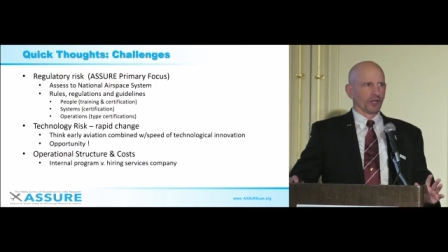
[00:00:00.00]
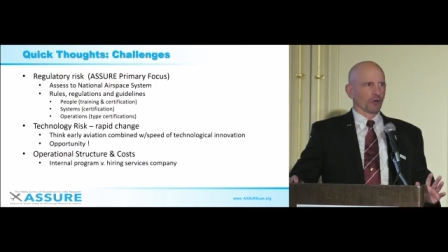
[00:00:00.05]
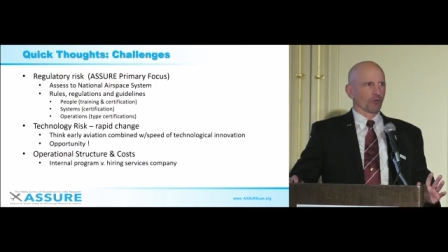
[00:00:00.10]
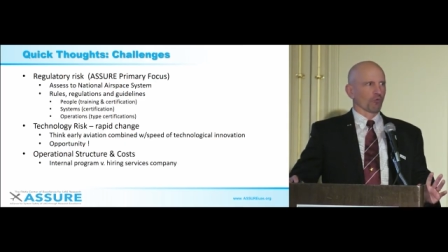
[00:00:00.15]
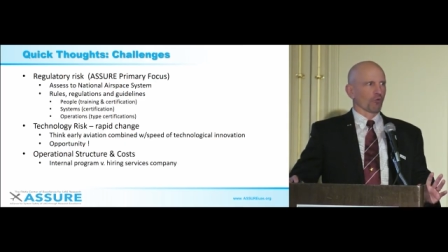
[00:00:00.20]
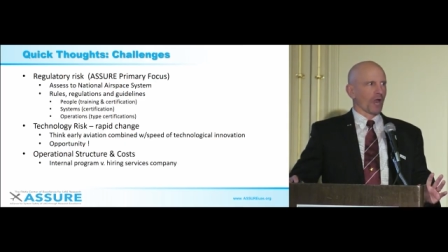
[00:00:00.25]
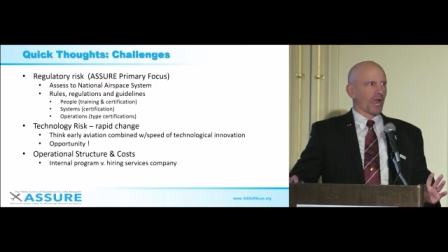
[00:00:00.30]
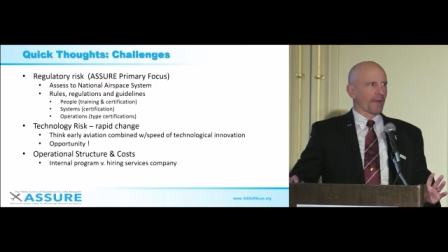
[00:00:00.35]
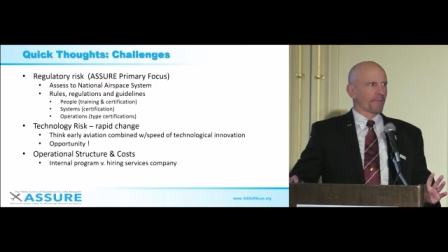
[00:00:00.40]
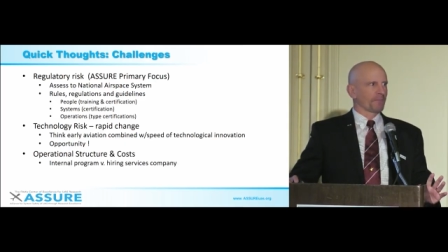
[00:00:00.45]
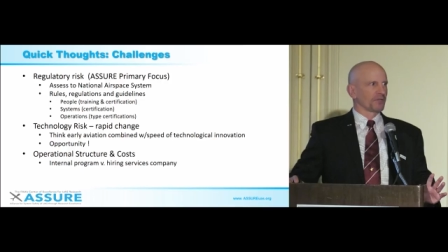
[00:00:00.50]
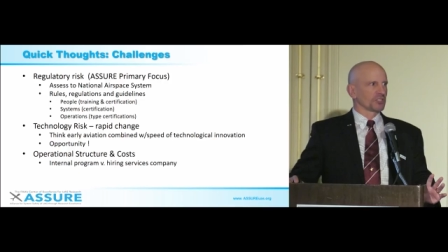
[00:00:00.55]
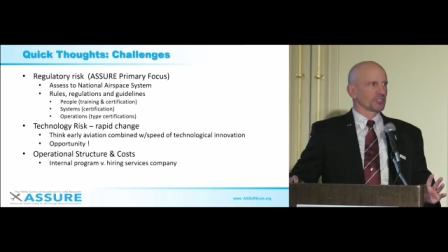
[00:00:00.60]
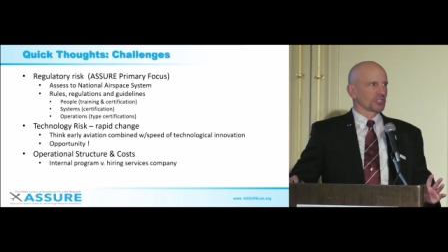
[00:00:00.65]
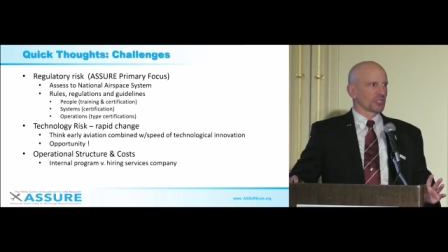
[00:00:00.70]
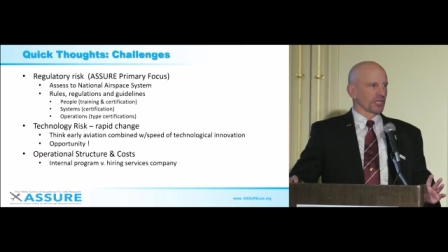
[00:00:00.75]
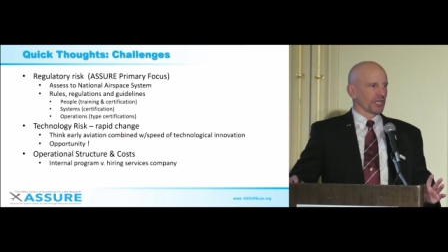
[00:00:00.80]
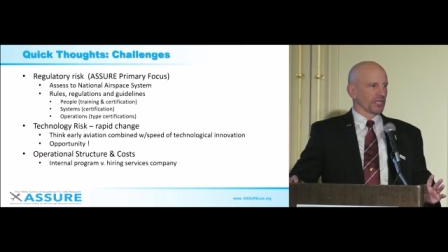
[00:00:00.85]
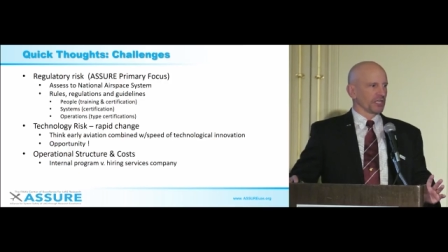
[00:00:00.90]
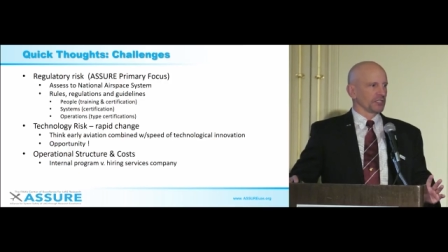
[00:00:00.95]
in a rapid
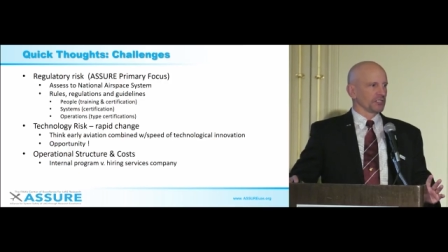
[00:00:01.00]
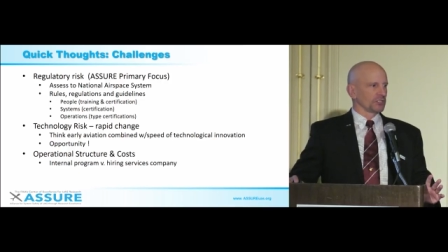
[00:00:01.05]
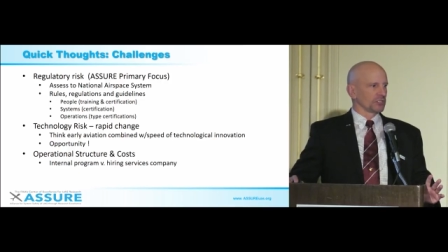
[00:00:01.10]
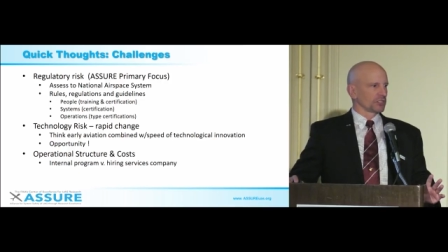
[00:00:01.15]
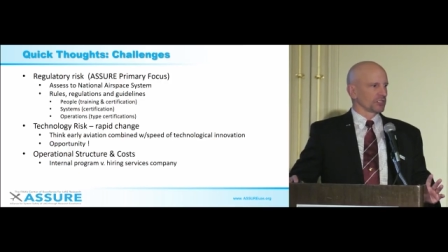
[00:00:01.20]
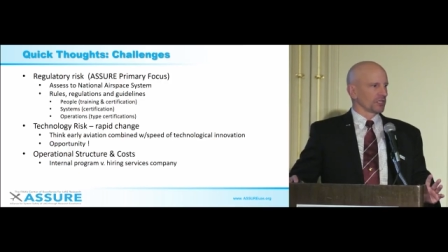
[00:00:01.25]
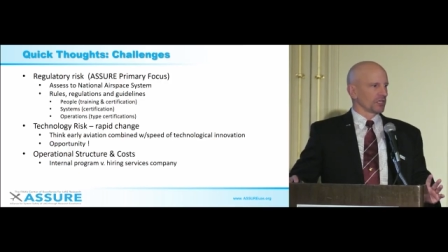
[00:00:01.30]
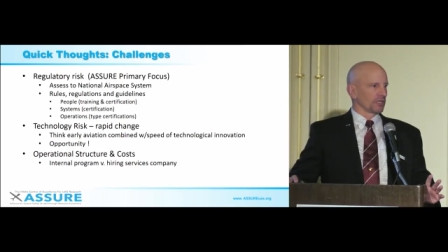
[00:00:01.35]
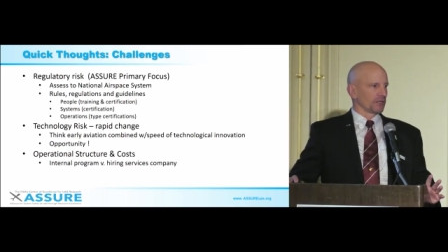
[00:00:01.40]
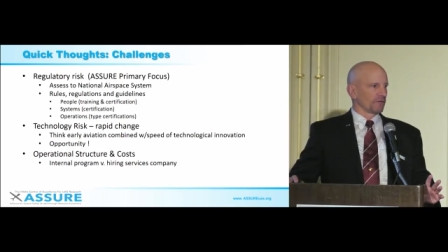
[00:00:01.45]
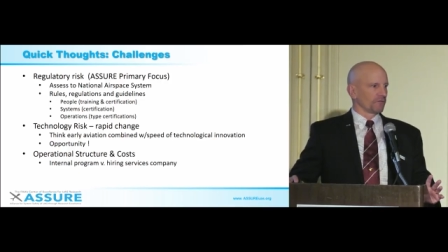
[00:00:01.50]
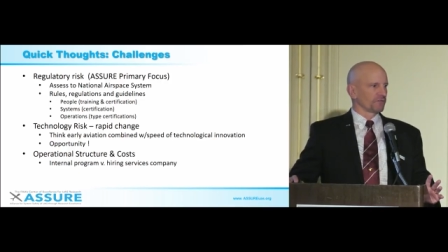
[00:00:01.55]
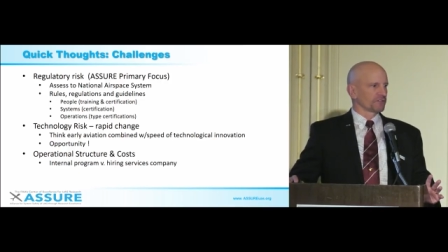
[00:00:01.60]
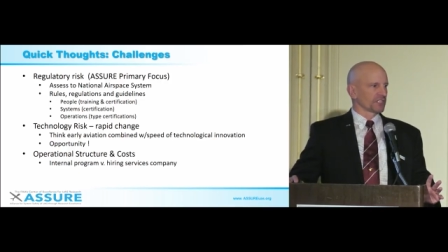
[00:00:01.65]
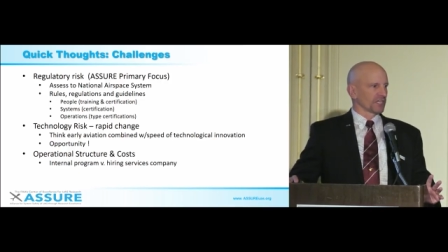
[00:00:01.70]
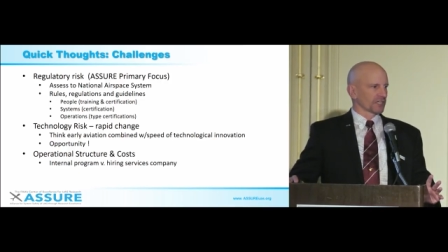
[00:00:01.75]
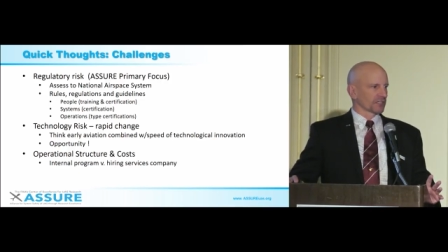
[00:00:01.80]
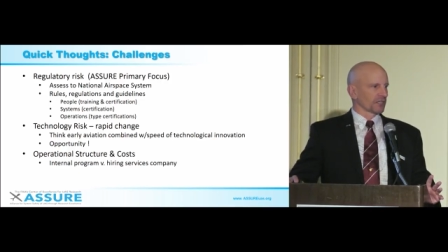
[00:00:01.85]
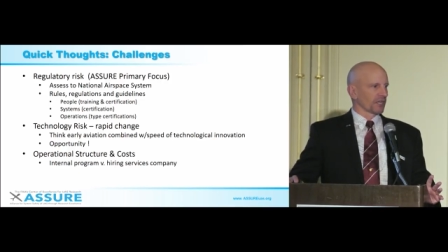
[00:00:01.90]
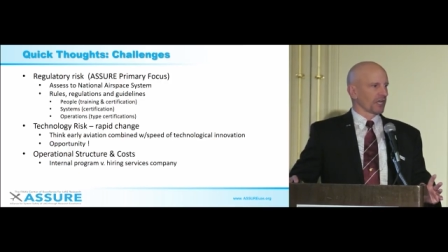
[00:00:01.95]
change of
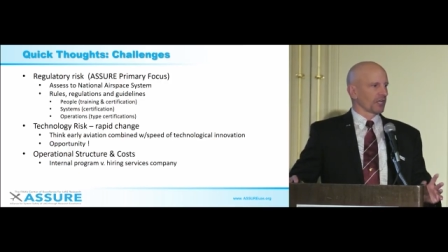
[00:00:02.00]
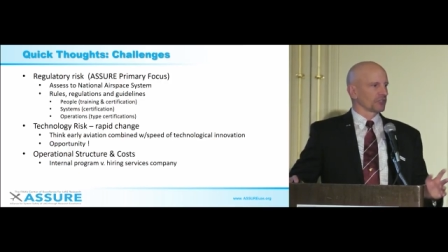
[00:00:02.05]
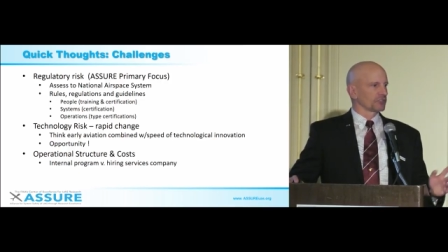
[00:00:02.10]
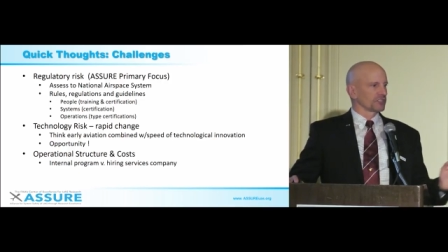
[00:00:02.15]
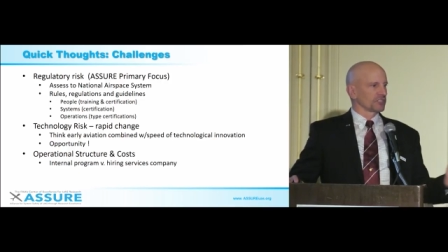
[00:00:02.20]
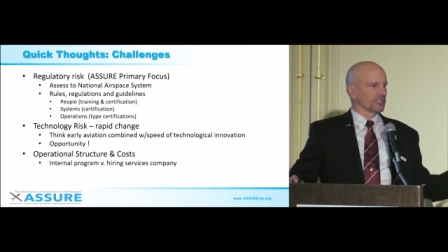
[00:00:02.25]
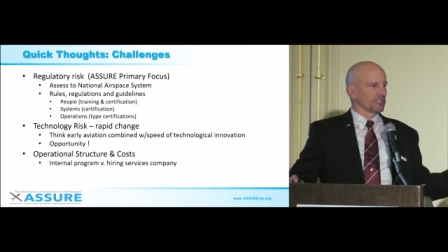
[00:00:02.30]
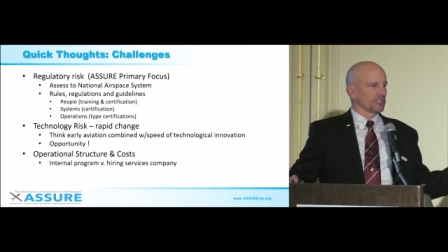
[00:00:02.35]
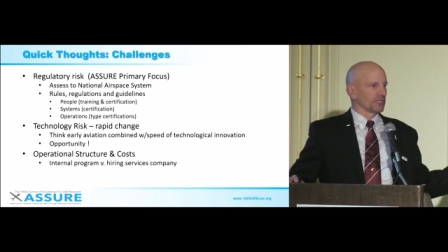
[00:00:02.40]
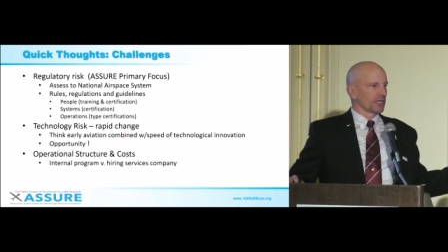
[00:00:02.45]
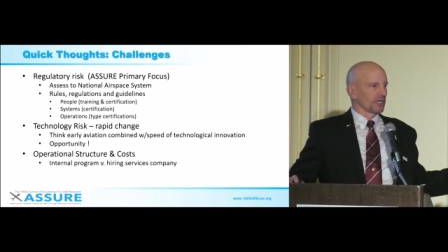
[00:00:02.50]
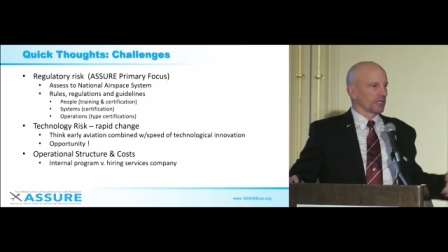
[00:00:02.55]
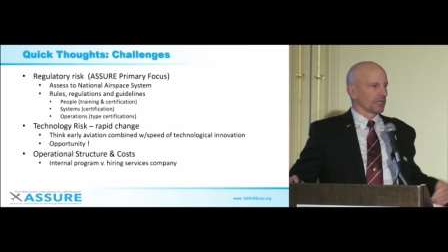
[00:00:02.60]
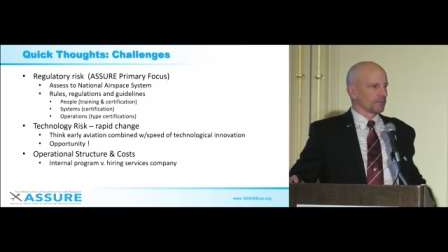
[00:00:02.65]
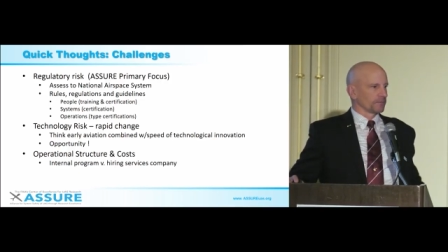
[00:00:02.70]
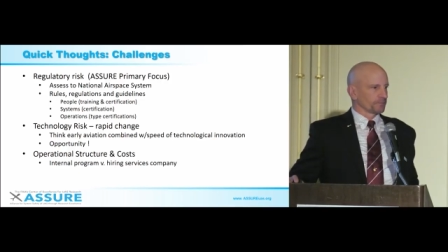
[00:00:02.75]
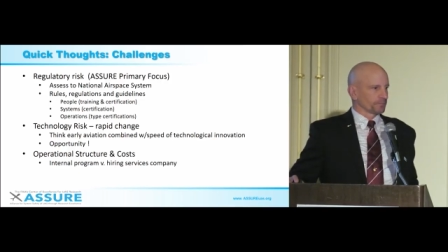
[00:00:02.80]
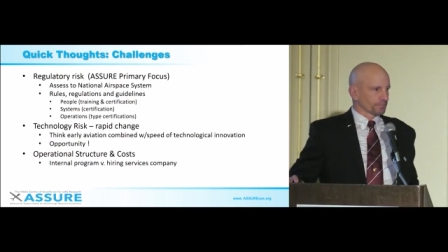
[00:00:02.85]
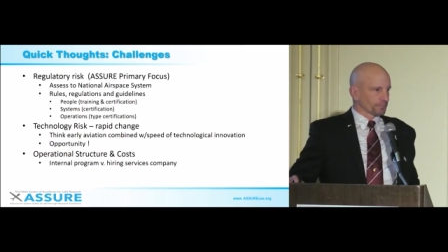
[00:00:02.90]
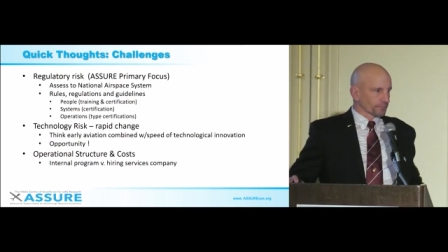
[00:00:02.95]
technology.
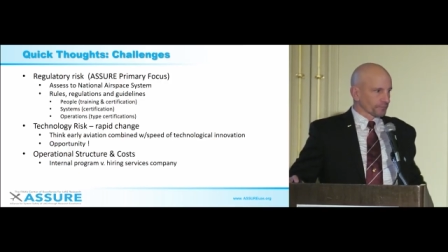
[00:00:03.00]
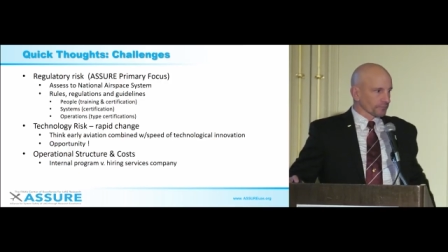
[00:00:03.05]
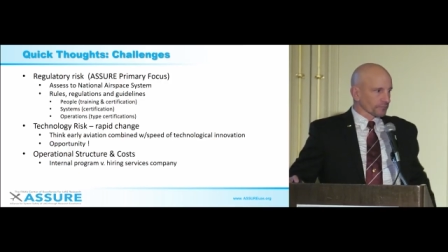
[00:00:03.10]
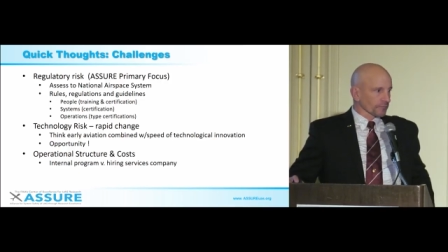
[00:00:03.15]
Um,